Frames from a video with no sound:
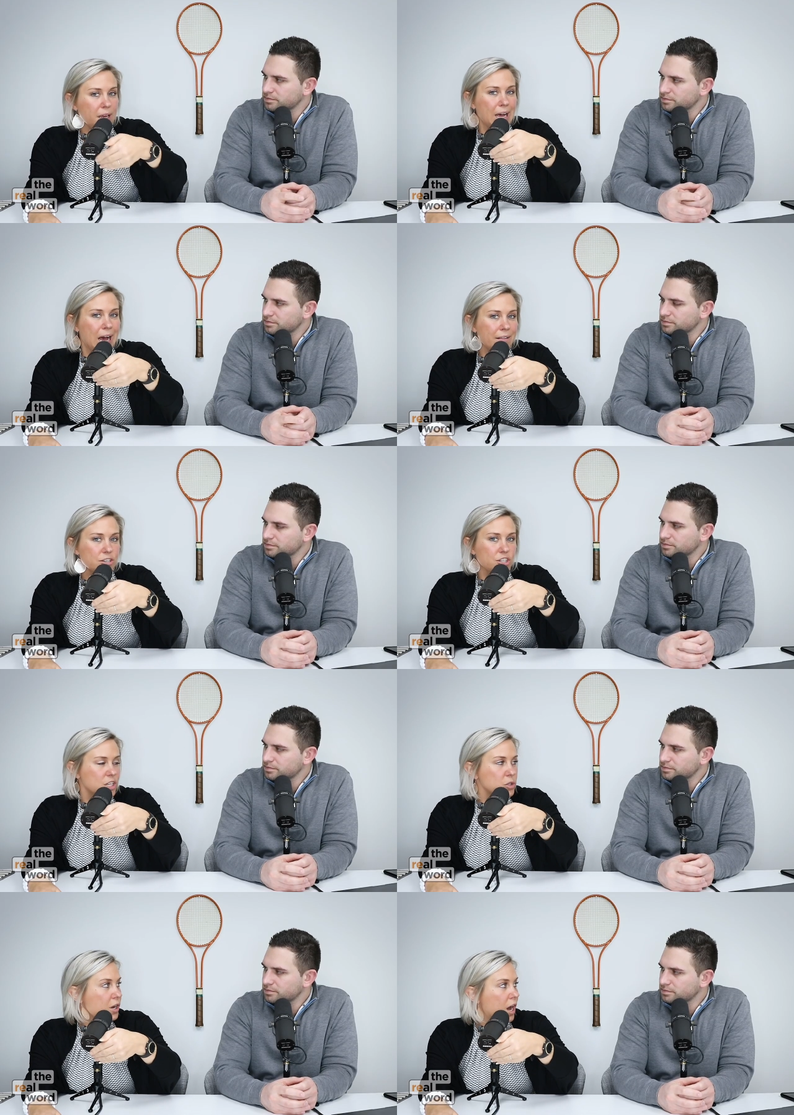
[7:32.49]
Speaker 1: like college
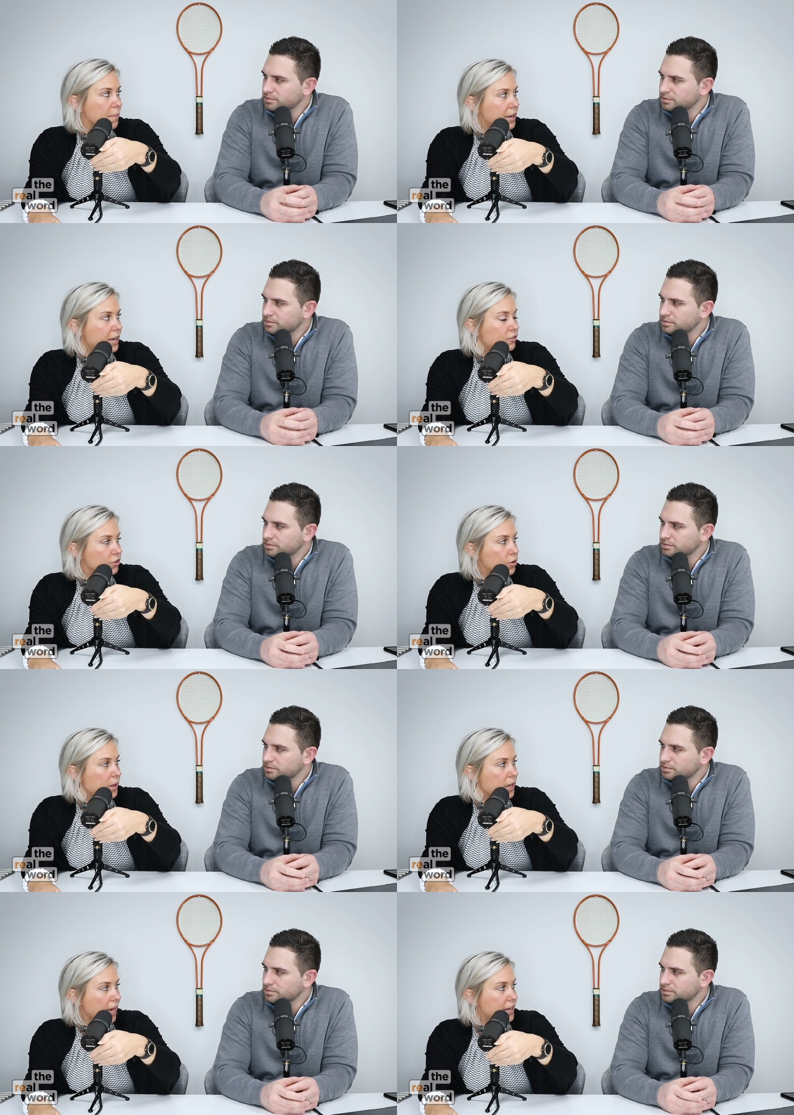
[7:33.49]
kids would come in for the
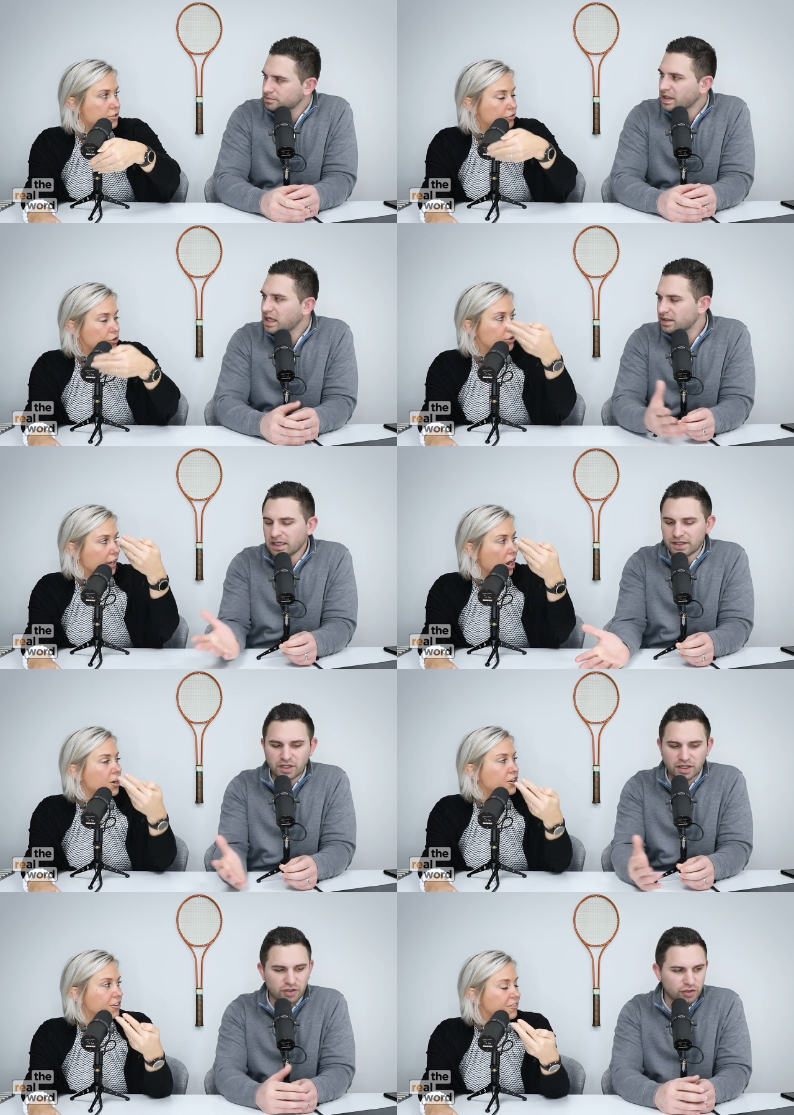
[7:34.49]
weekend for like yeah, you
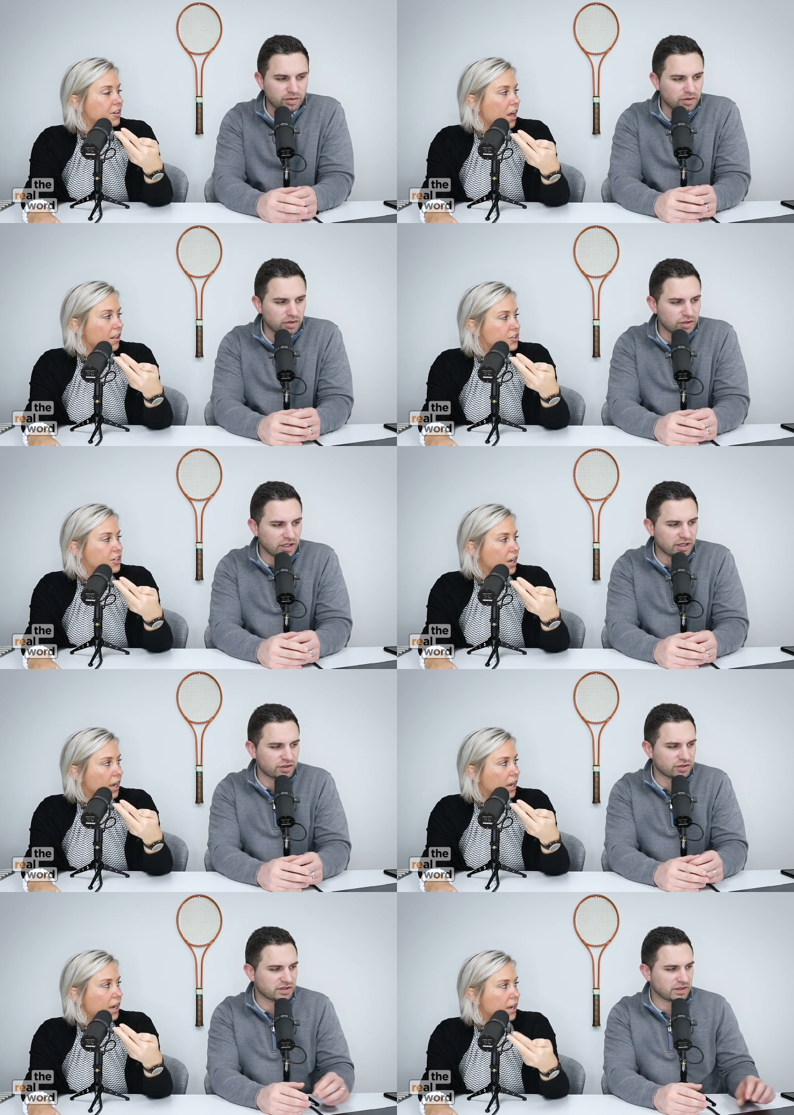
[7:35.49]
gotta know your, you gotta
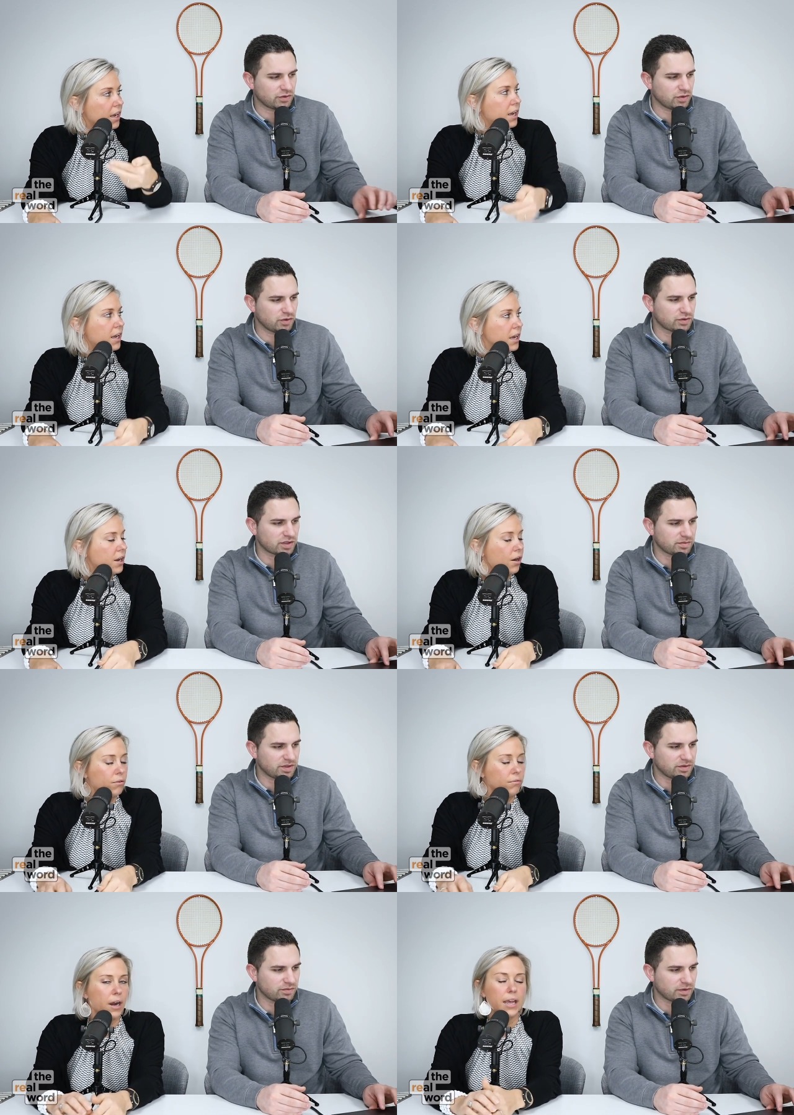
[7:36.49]
understand who,
Speaker 2: who's gonna
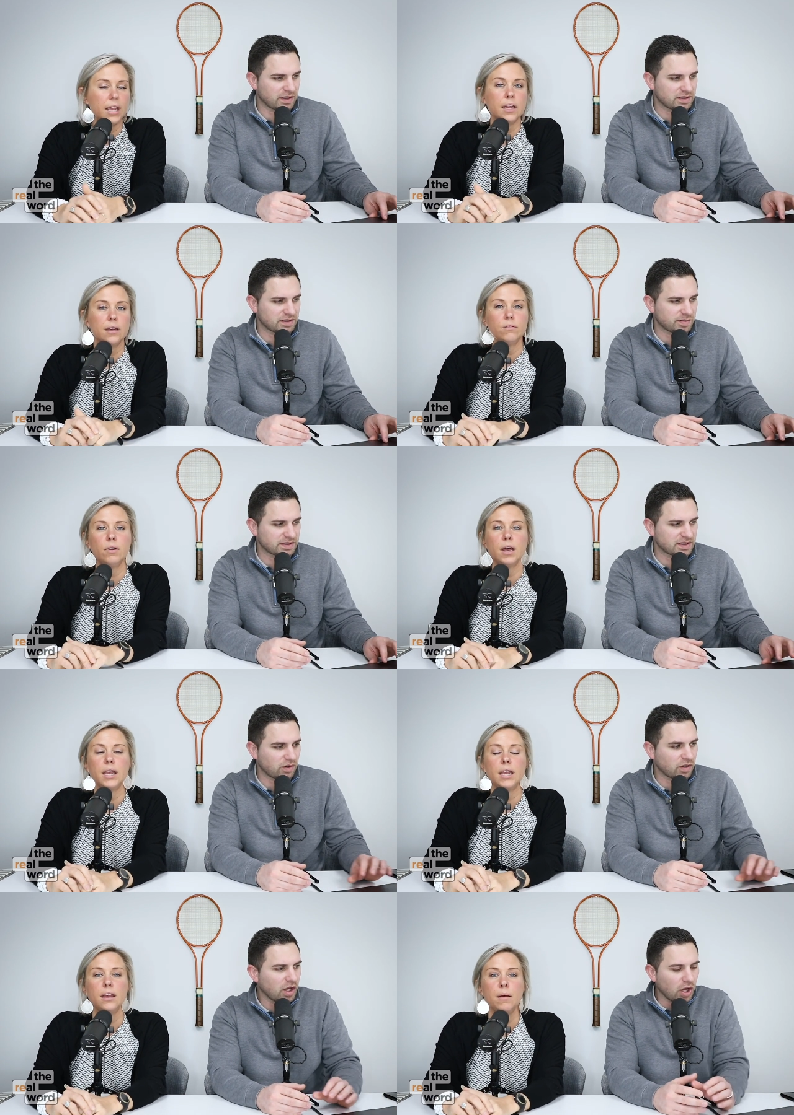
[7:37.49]
be right, renting these places
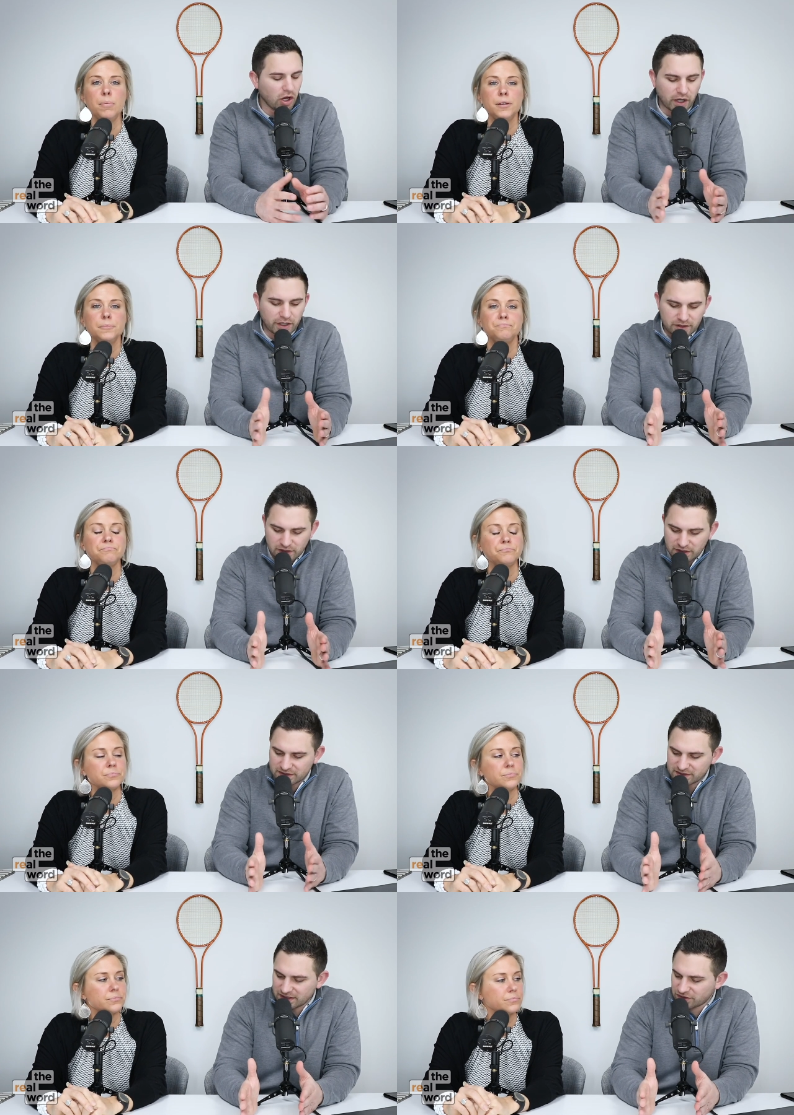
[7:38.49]
right. out. But all right, let,
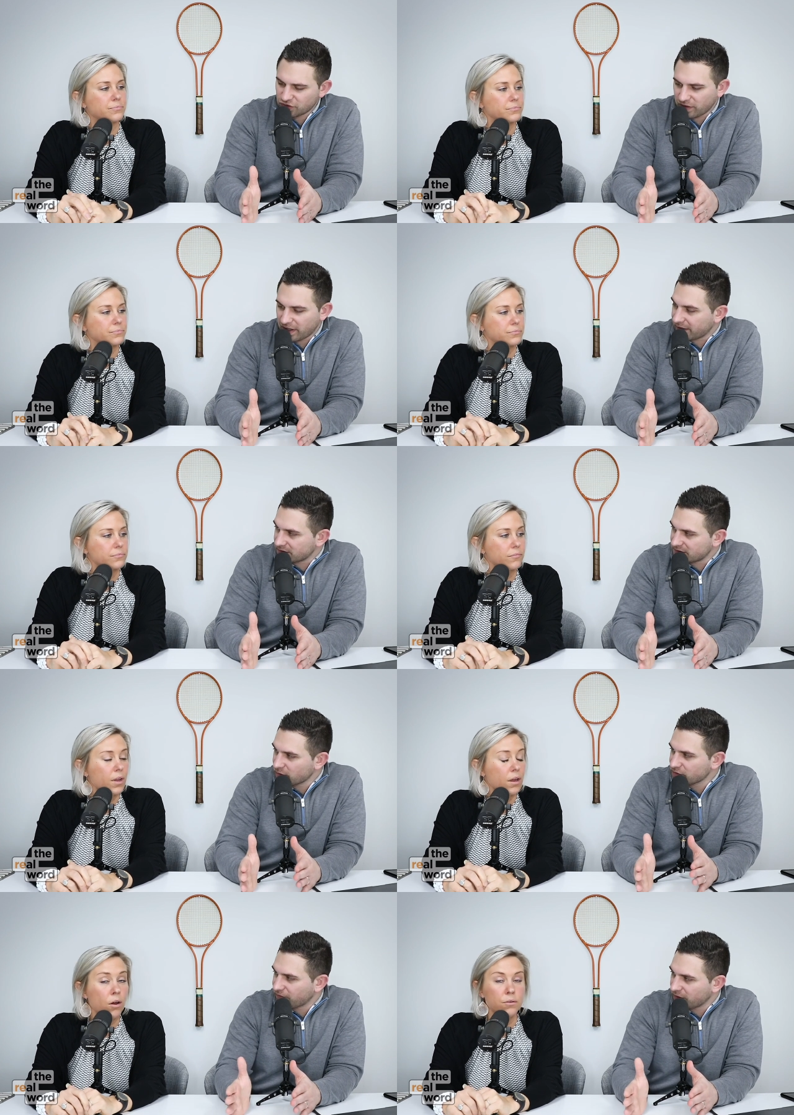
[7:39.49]
let's get into the rackets. That
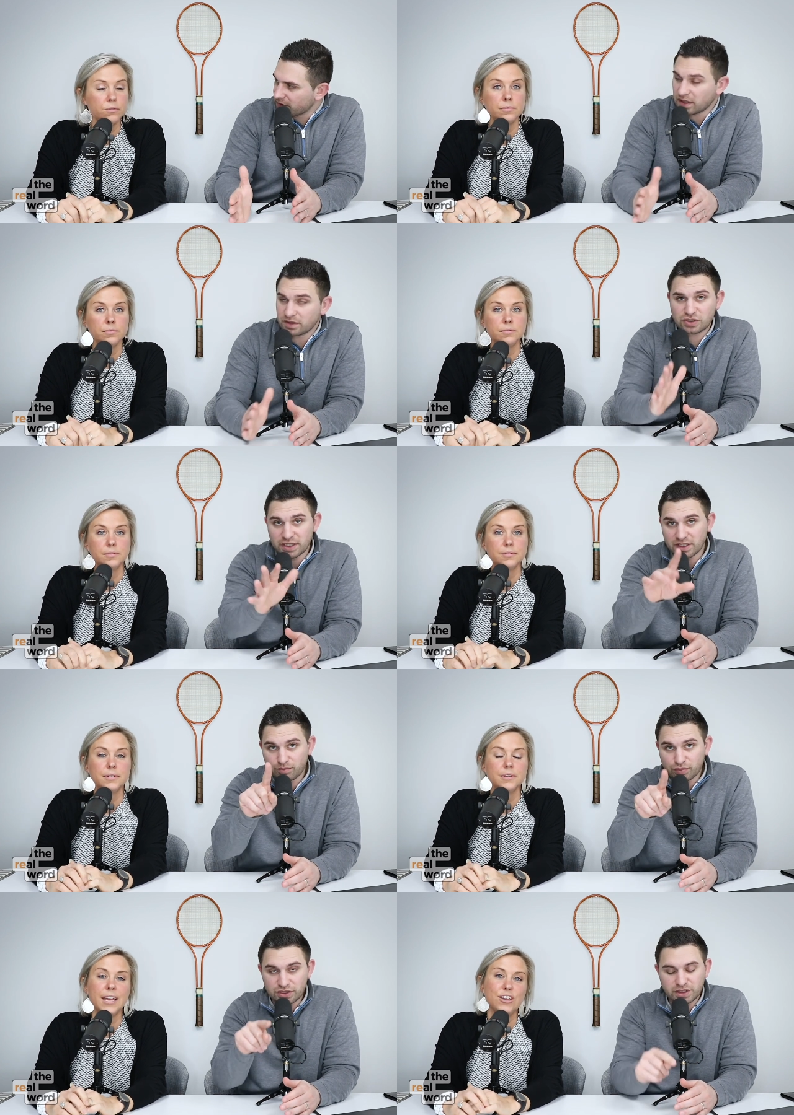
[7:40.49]
was a oh. fun, J D,
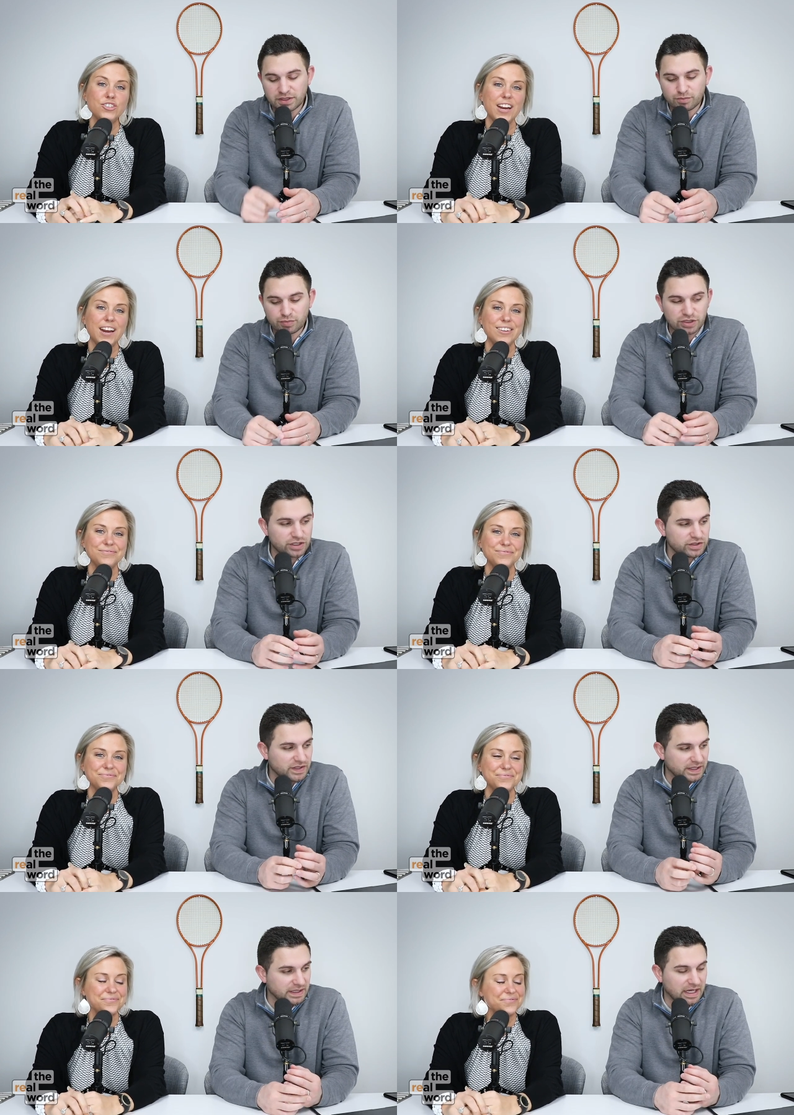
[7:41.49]
appreciate you, J D. Appreciate you
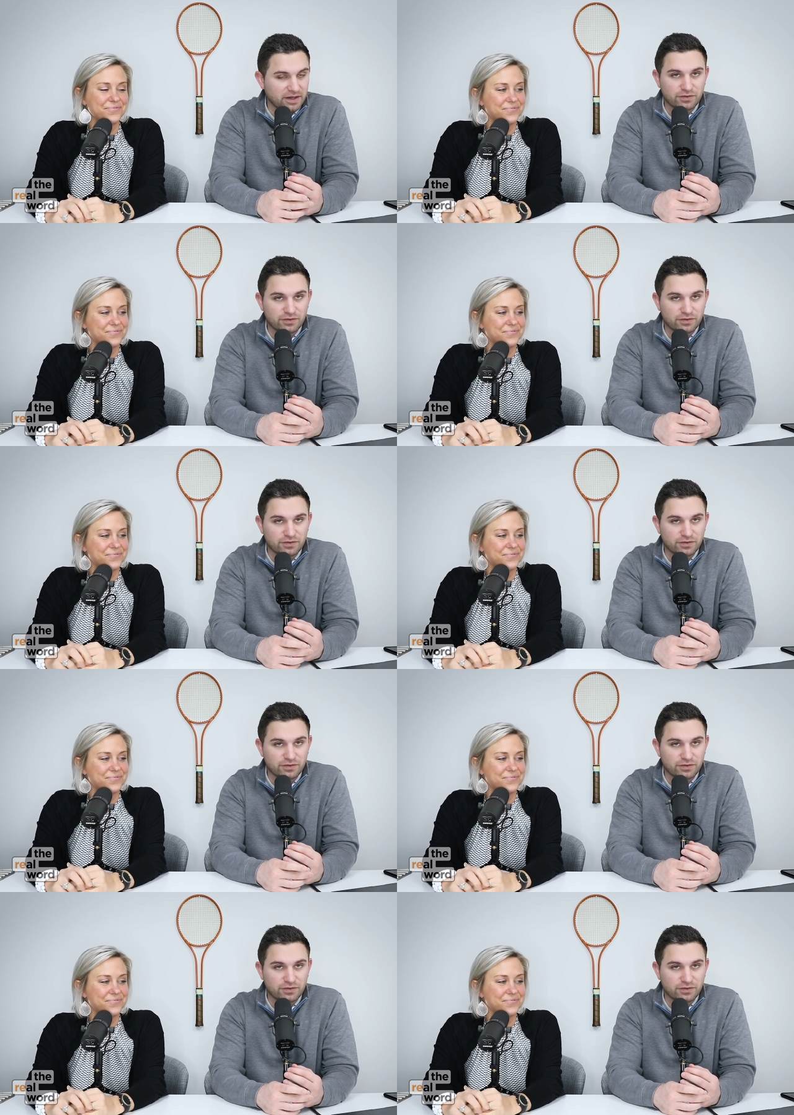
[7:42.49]
sending that.